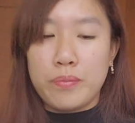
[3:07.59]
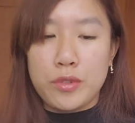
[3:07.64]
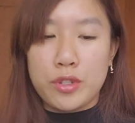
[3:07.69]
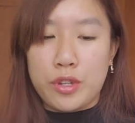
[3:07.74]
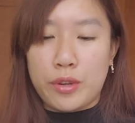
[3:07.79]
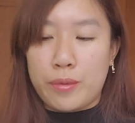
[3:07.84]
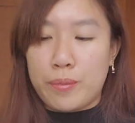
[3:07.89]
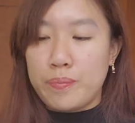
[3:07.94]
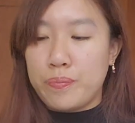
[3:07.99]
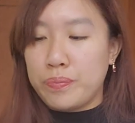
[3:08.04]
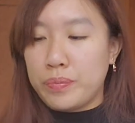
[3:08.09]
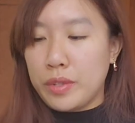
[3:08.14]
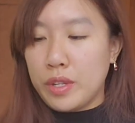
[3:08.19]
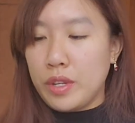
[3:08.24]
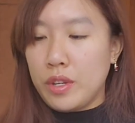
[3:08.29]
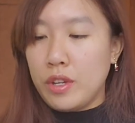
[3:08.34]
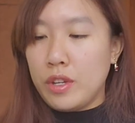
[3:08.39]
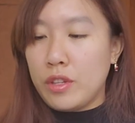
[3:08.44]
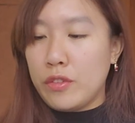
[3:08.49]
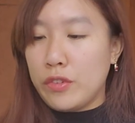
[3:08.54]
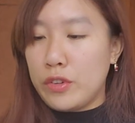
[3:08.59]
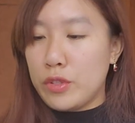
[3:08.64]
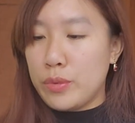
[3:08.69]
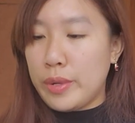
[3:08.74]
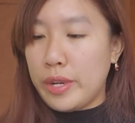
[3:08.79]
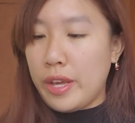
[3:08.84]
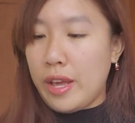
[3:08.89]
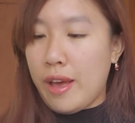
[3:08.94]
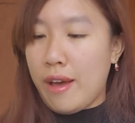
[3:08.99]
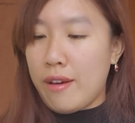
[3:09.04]
So, first
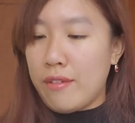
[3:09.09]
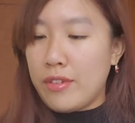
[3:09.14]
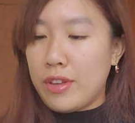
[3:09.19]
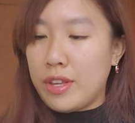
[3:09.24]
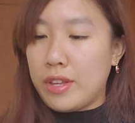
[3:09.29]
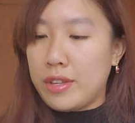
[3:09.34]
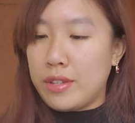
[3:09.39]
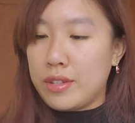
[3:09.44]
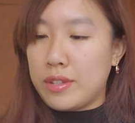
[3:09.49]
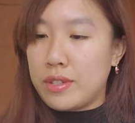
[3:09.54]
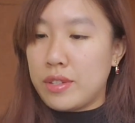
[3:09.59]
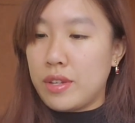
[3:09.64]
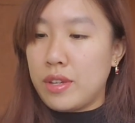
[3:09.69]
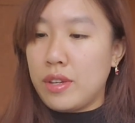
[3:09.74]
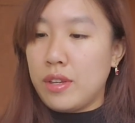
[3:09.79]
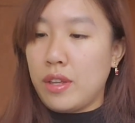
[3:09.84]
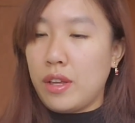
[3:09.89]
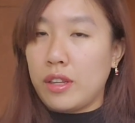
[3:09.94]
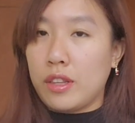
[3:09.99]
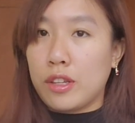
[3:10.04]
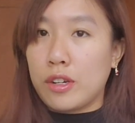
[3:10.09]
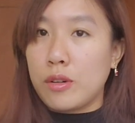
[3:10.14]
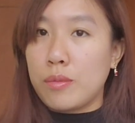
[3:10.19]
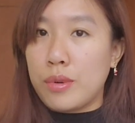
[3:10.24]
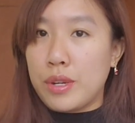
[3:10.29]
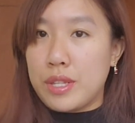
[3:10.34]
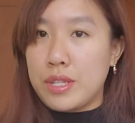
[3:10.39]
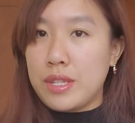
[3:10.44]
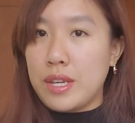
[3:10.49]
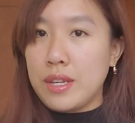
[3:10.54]
one I have is A Little
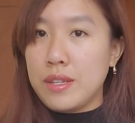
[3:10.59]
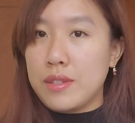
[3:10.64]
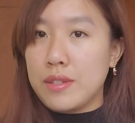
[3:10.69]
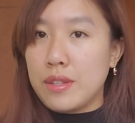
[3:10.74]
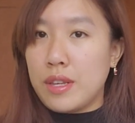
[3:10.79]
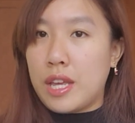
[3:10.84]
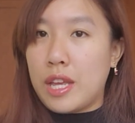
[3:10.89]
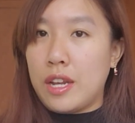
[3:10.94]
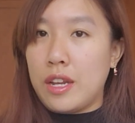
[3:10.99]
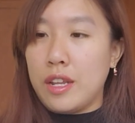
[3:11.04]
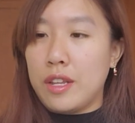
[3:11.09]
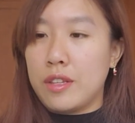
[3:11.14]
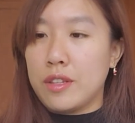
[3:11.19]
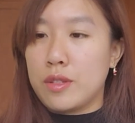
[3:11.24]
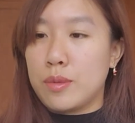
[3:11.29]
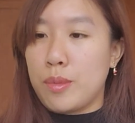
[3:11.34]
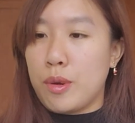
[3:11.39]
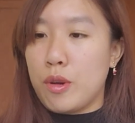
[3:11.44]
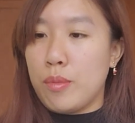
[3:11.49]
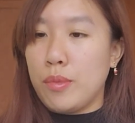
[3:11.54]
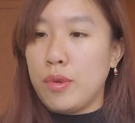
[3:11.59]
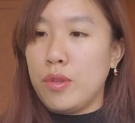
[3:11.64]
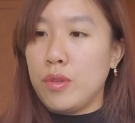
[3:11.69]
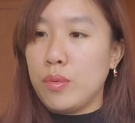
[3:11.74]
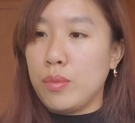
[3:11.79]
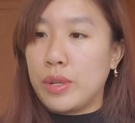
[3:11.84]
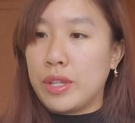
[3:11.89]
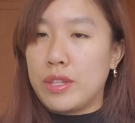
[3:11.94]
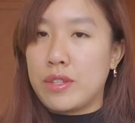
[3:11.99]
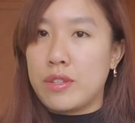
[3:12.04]
Princess, and it is purple
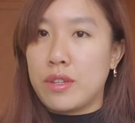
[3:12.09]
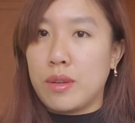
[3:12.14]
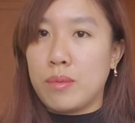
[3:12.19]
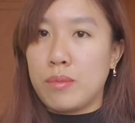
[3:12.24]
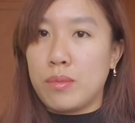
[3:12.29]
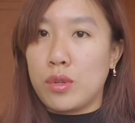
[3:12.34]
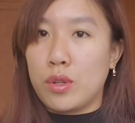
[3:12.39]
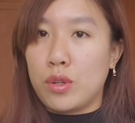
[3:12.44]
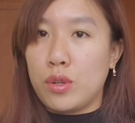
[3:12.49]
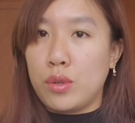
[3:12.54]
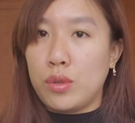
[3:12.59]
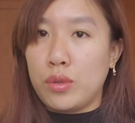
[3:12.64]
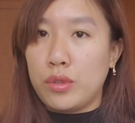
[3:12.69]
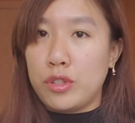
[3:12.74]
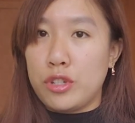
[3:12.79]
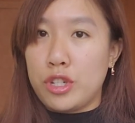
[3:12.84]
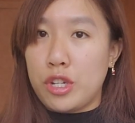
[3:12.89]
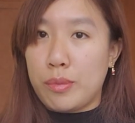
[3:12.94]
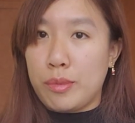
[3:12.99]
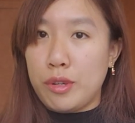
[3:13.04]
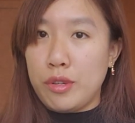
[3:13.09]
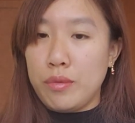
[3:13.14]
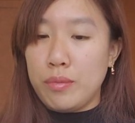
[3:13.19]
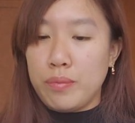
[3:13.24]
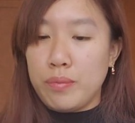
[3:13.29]
with some gold shimmer.